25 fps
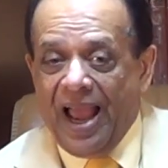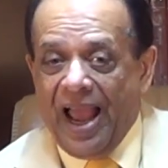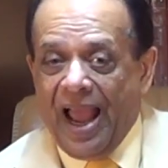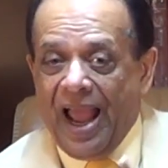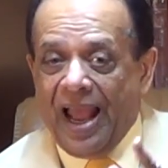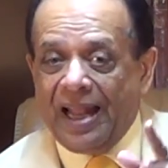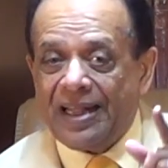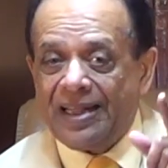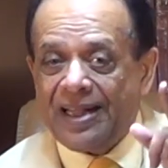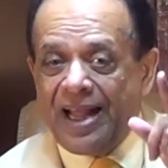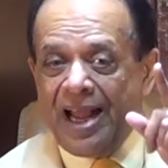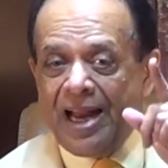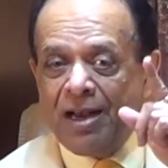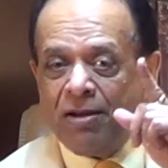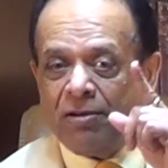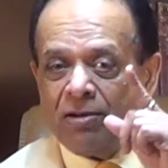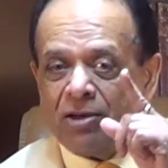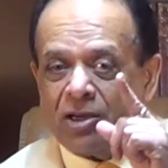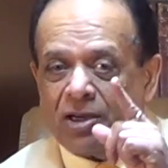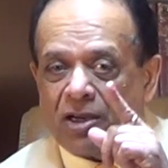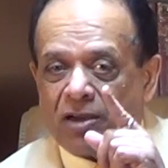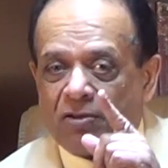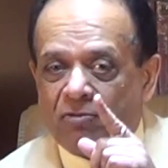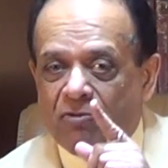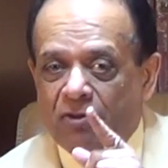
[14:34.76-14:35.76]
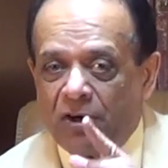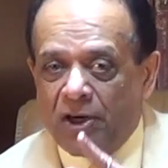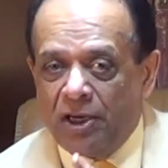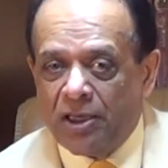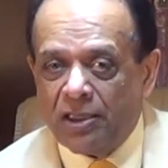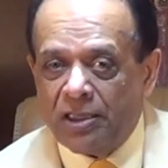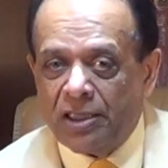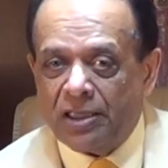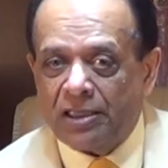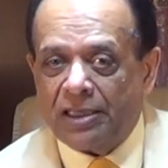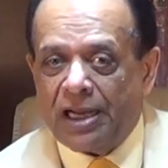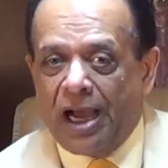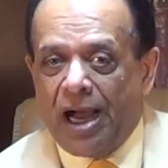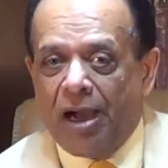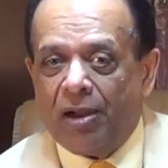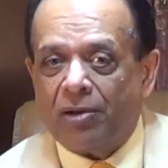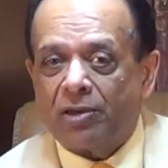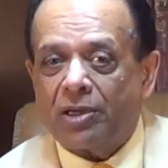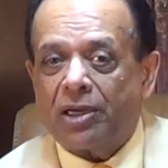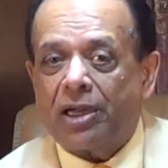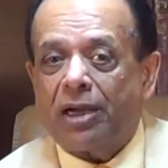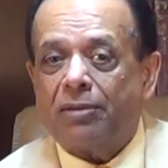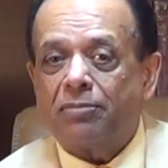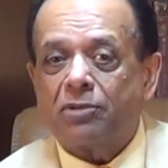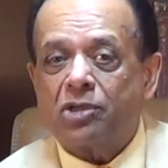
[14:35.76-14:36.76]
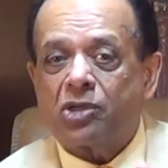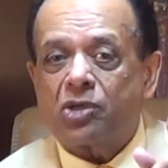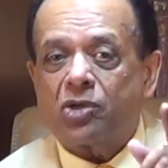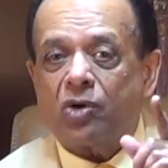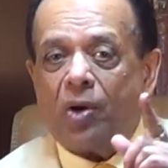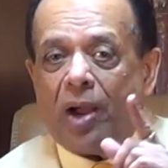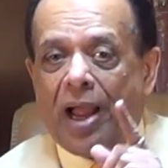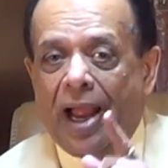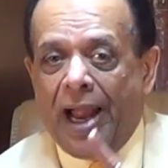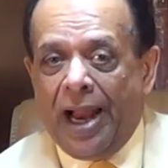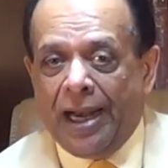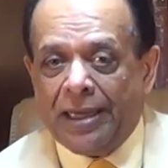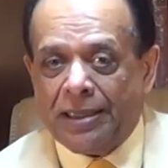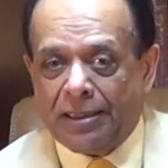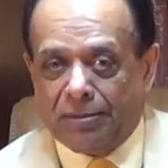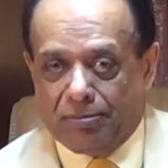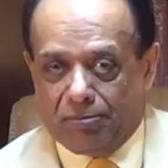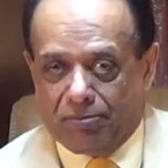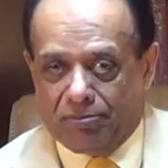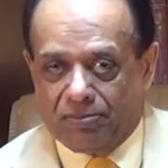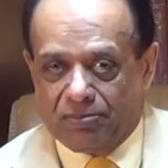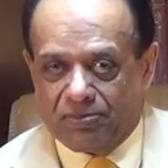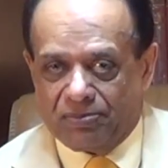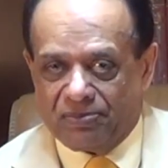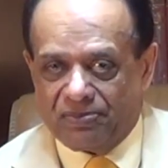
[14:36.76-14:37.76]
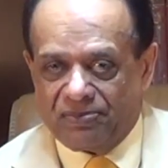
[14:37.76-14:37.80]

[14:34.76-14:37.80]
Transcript: And then further down comes to atom.